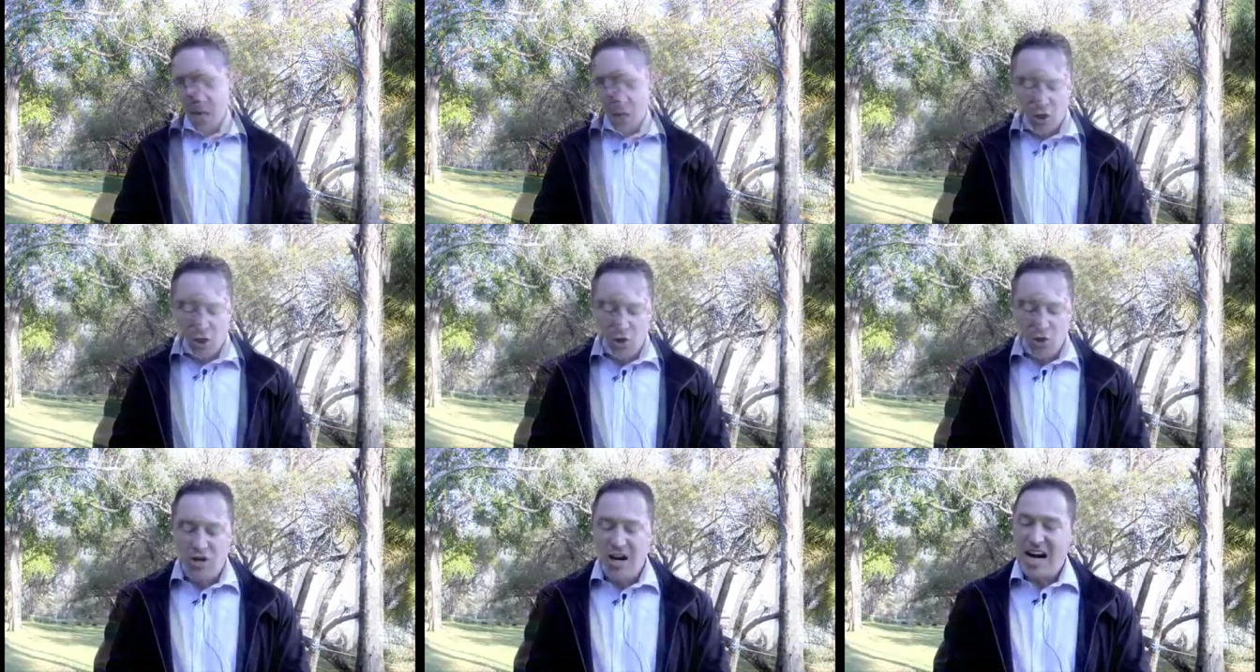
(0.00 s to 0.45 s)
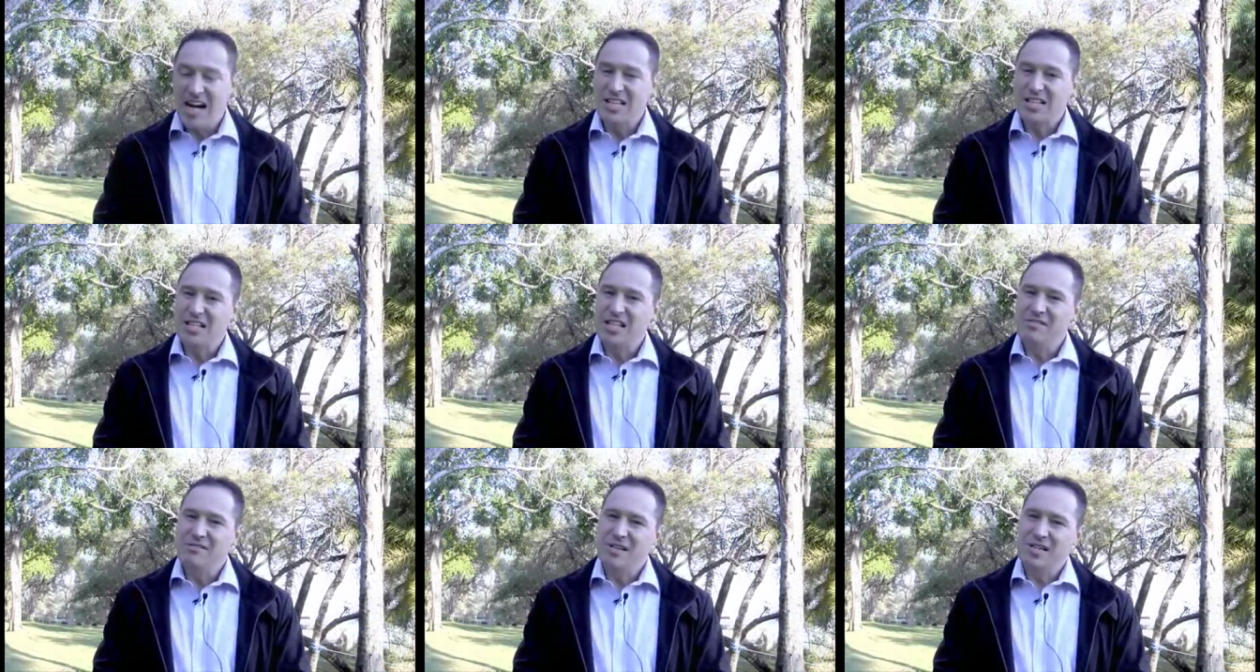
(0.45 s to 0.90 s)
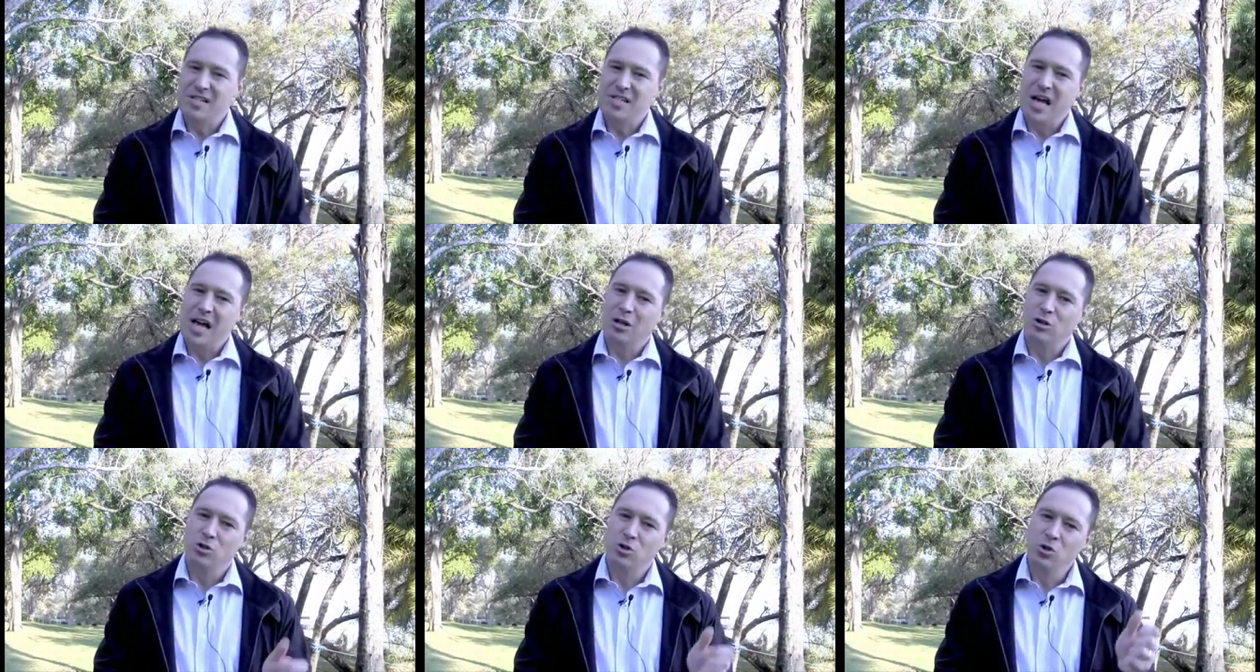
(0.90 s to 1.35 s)
You guys give us
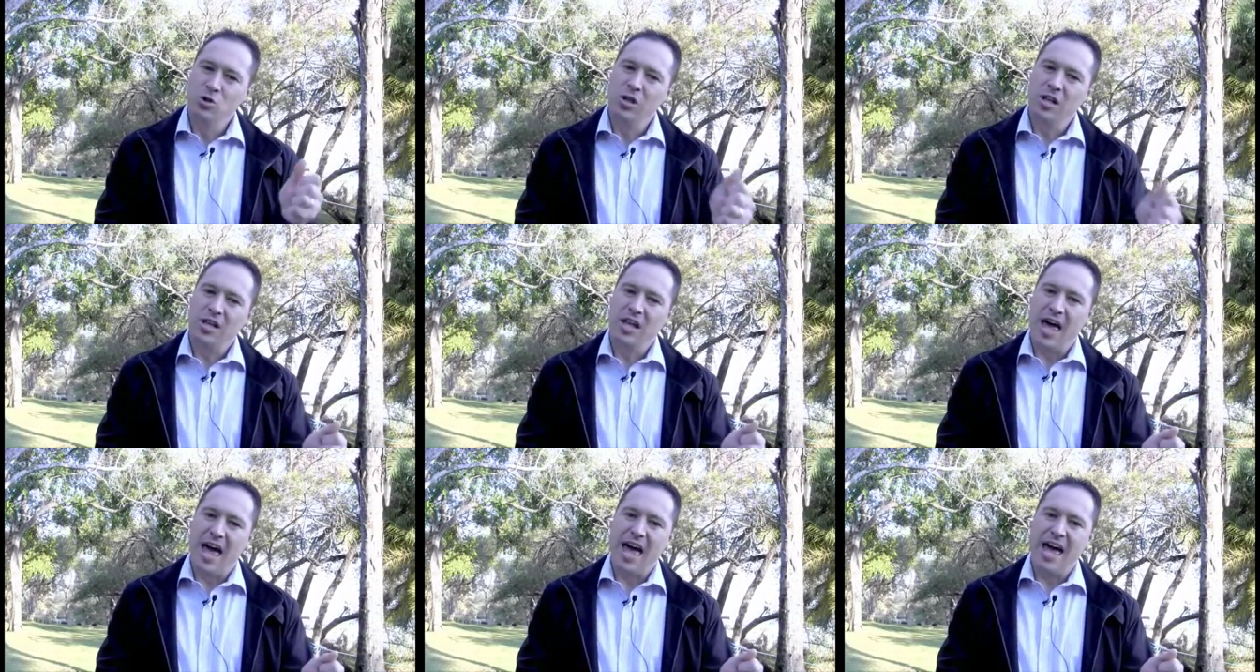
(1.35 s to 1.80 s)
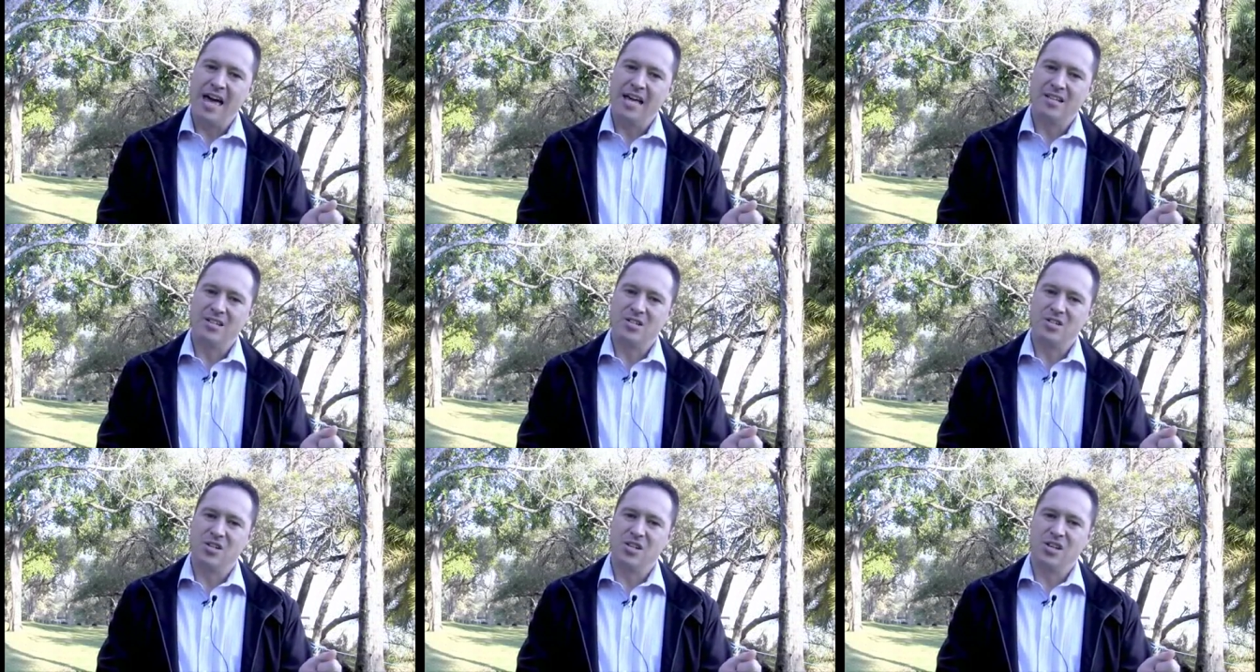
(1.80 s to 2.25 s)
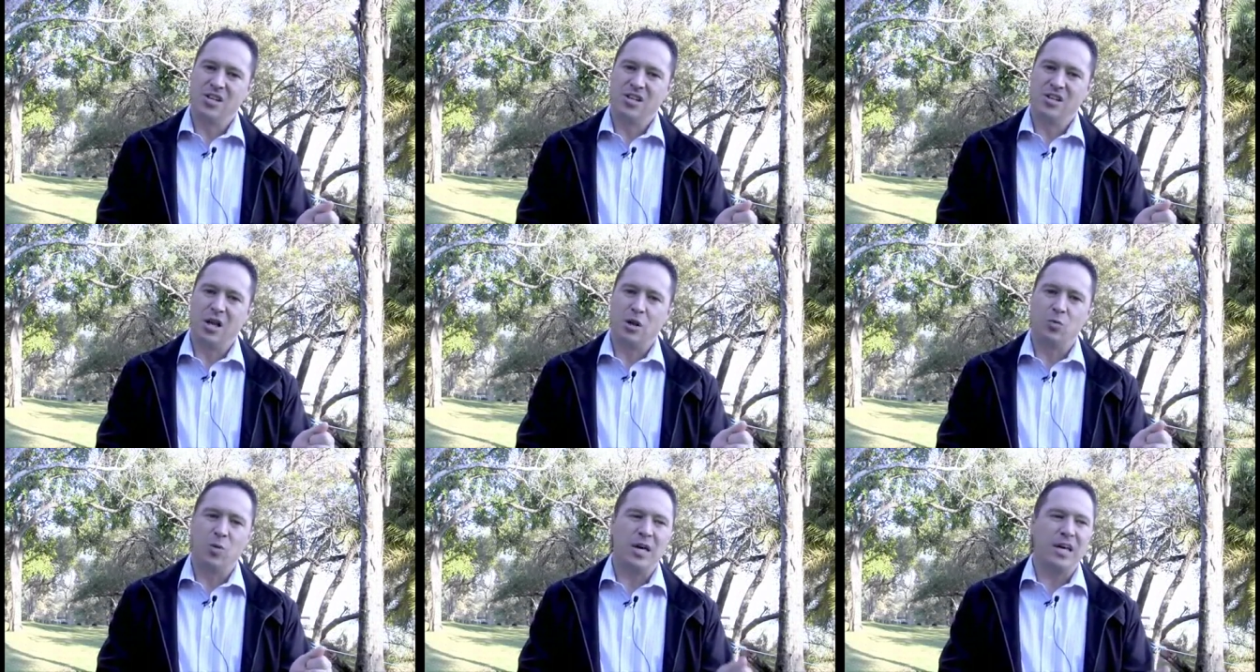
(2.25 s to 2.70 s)
a tool in the hands
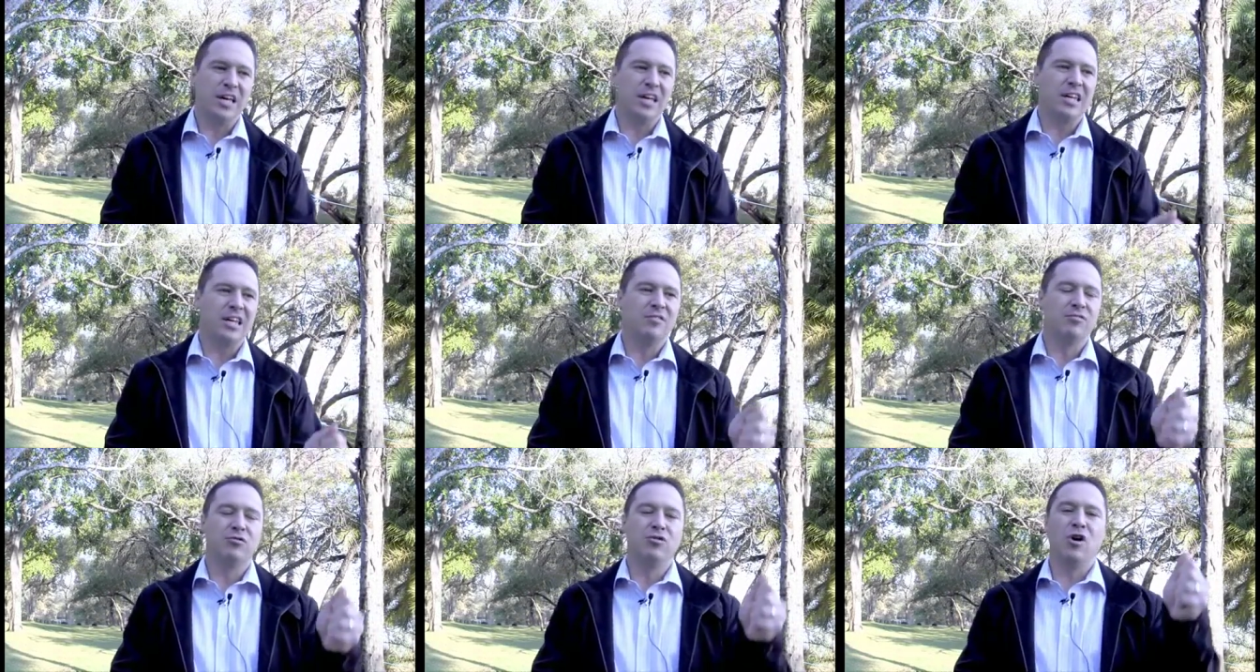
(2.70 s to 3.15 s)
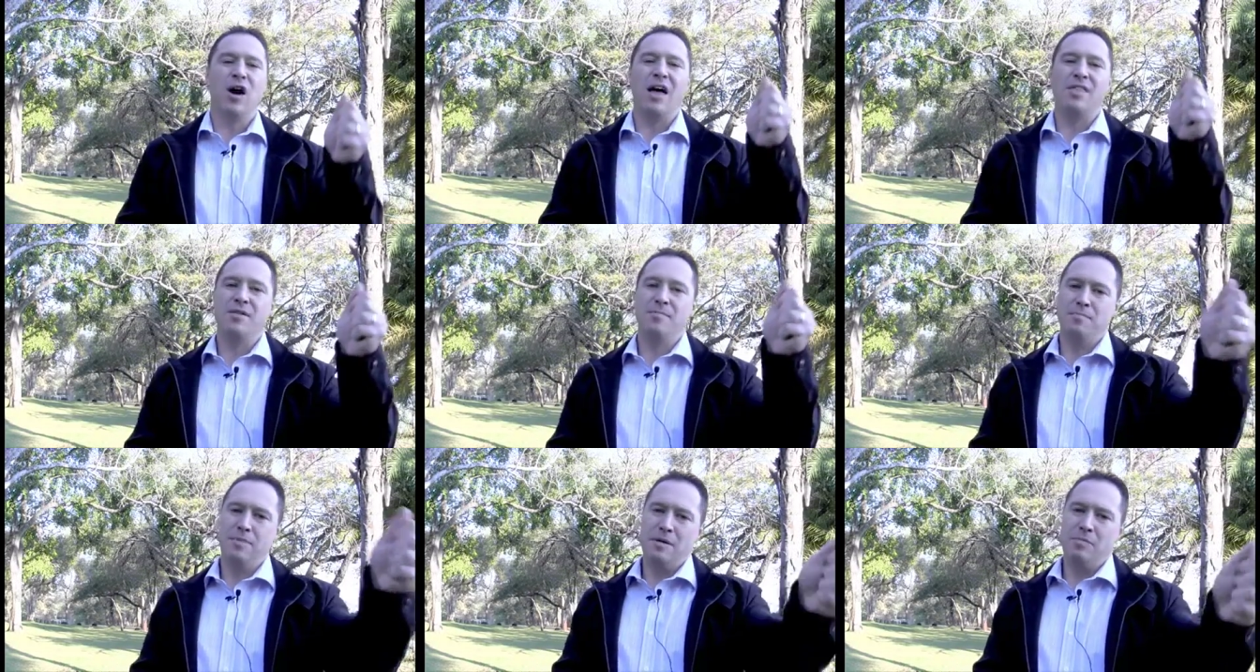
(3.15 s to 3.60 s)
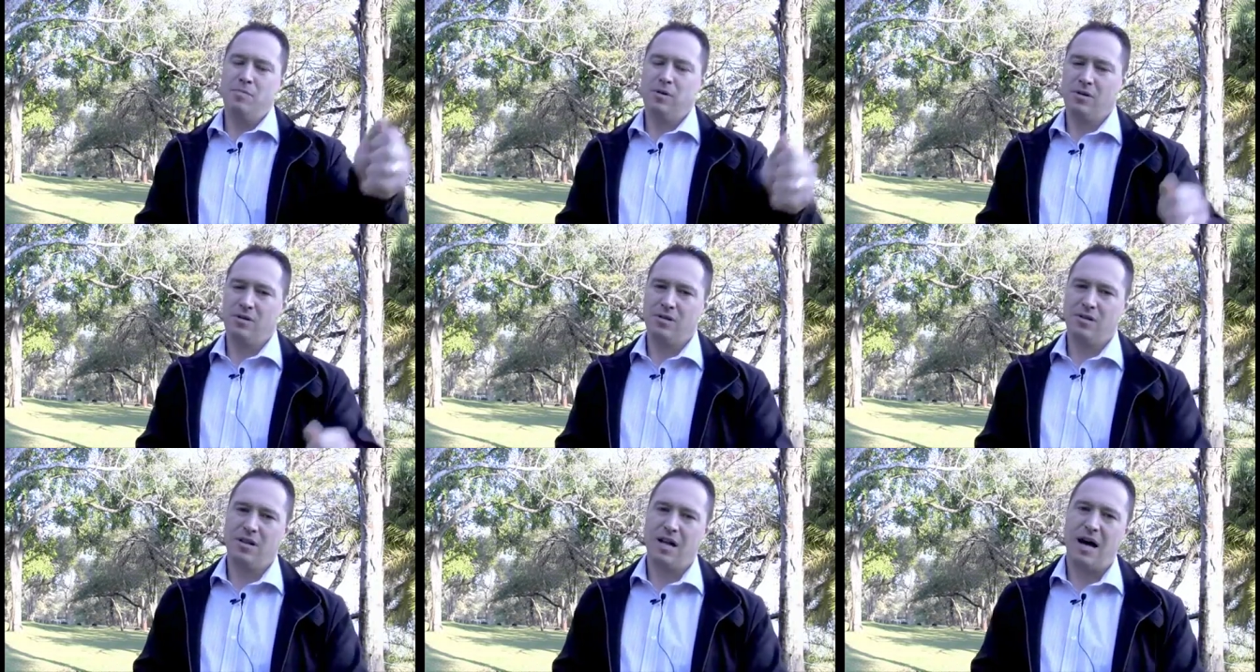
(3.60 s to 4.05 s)
that we can give to other people.